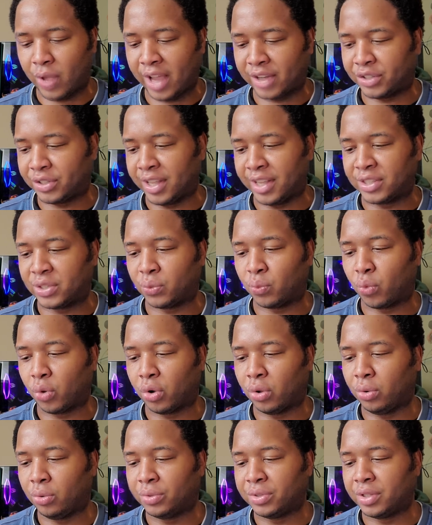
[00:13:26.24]
Well, actually, it's
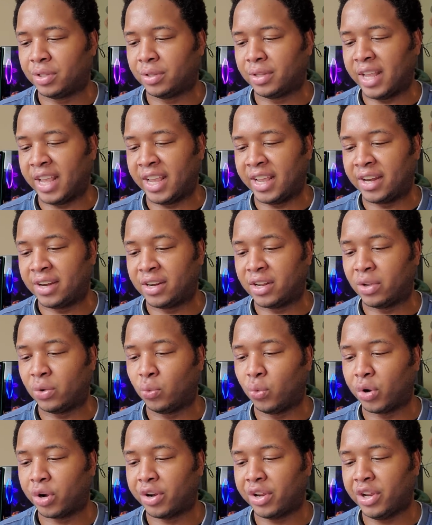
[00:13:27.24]
World
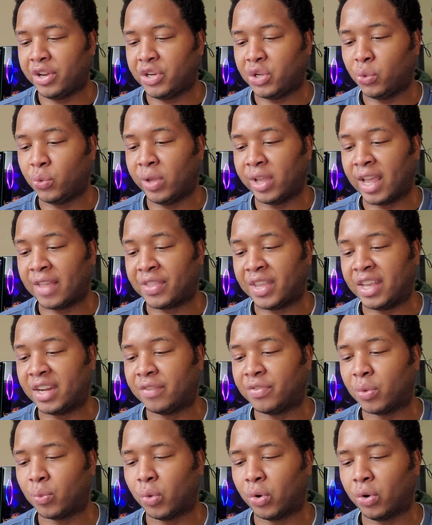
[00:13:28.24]
End. What are you doing at
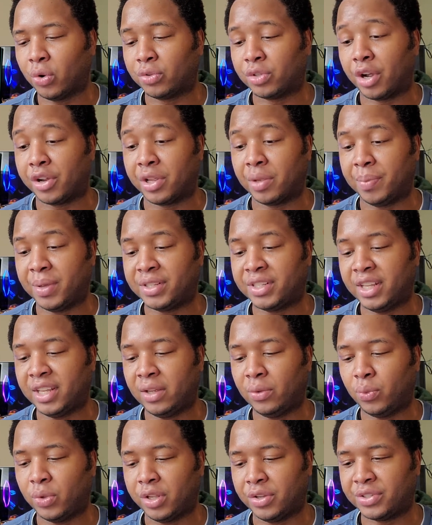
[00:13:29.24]
the end of the world? Are you
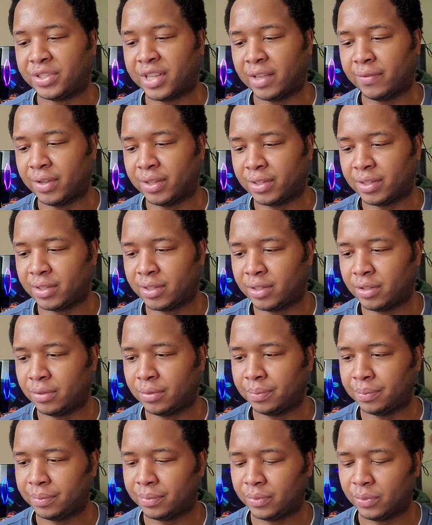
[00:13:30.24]
busy? Will you save us?